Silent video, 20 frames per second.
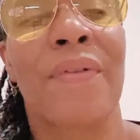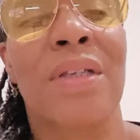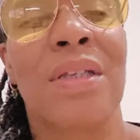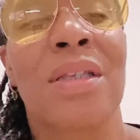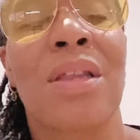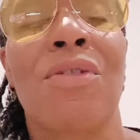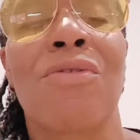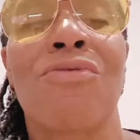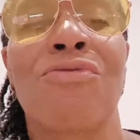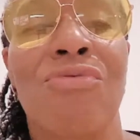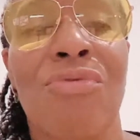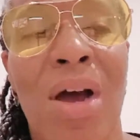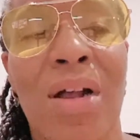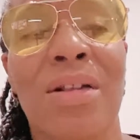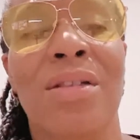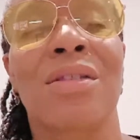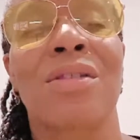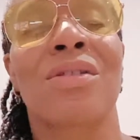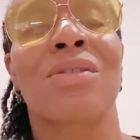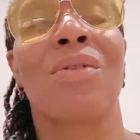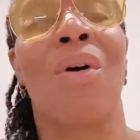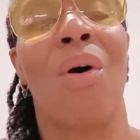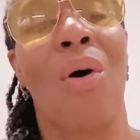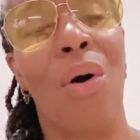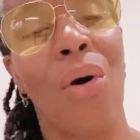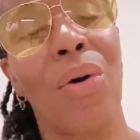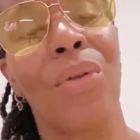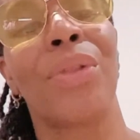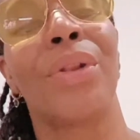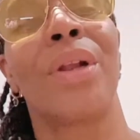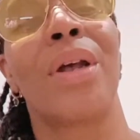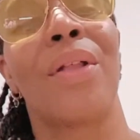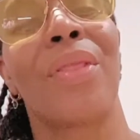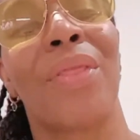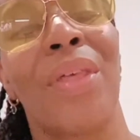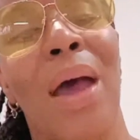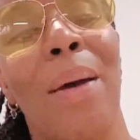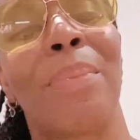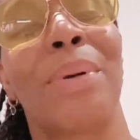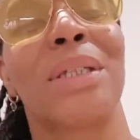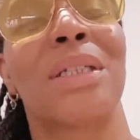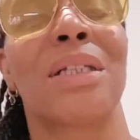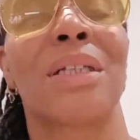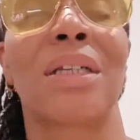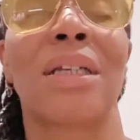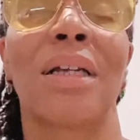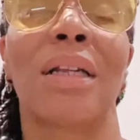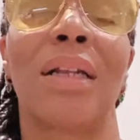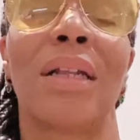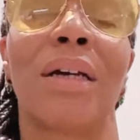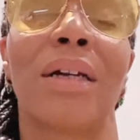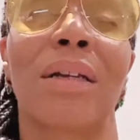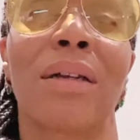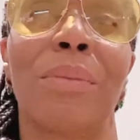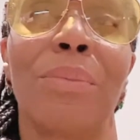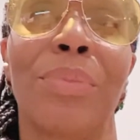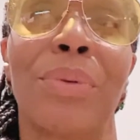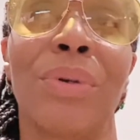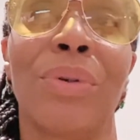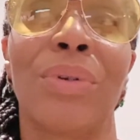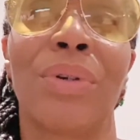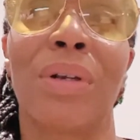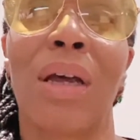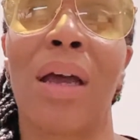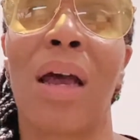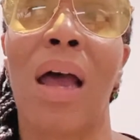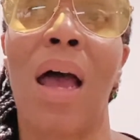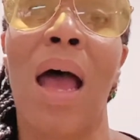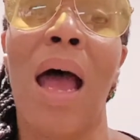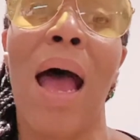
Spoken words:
that runs on that particular computer,